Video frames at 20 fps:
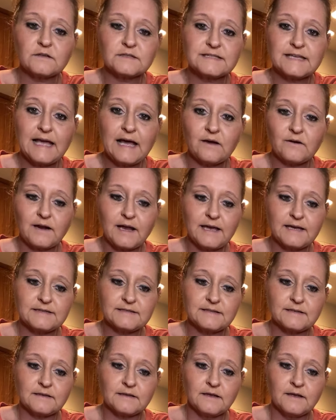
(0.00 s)
See how
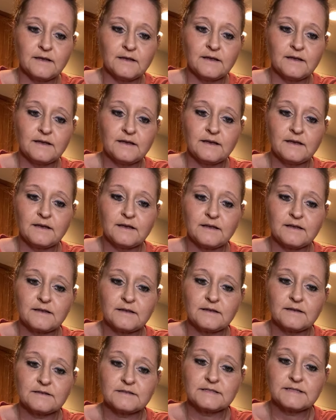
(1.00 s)
nice and
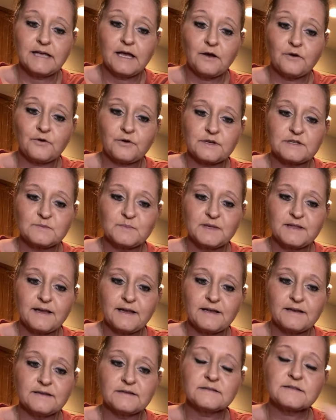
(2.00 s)
see how crispy
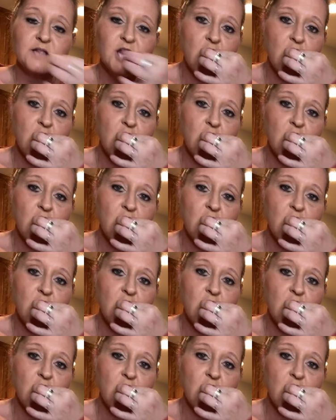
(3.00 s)
that is?